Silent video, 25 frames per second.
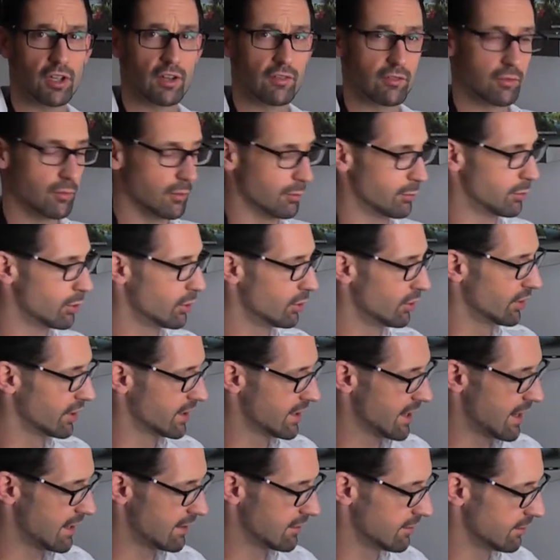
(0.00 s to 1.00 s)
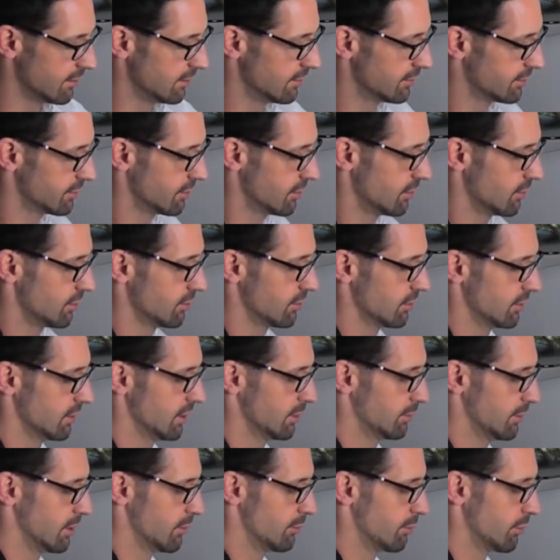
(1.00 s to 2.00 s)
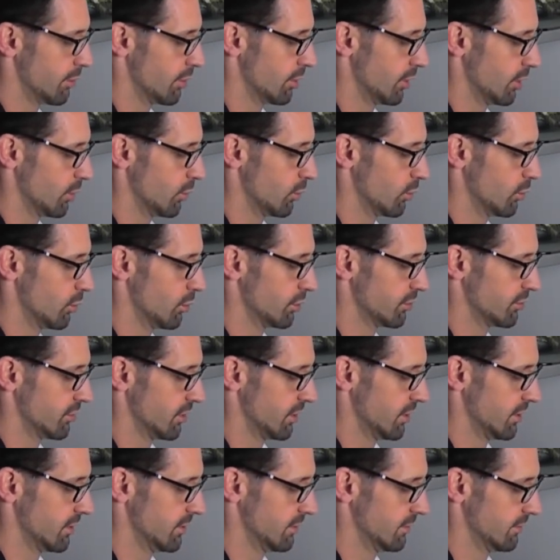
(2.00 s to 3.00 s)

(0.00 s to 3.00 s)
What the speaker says: I've boiled the kettle, so a little bit of boiling water.